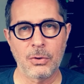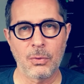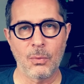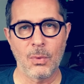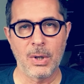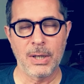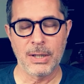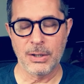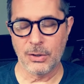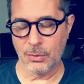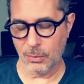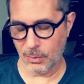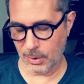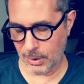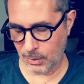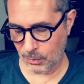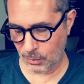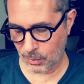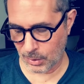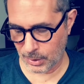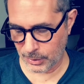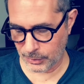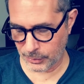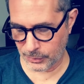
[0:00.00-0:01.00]

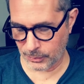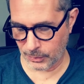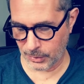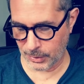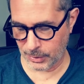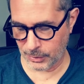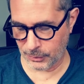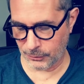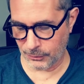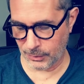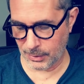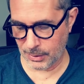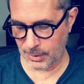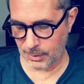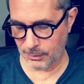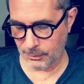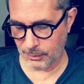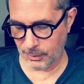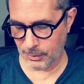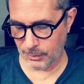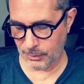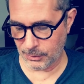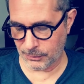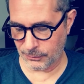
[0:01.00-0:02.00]
2021 is when this
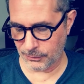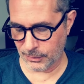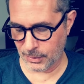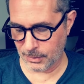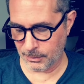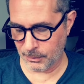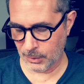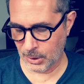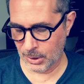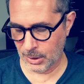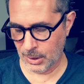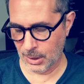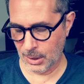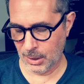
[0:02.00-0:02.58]
interview is from,